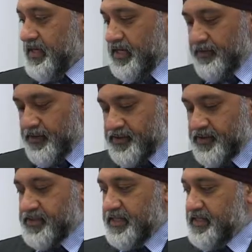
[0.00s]
And of course,
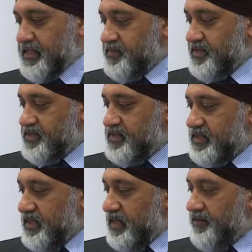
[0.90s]
social acceptance,
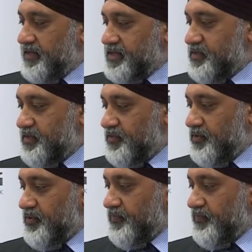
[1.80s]
I've mentioned before.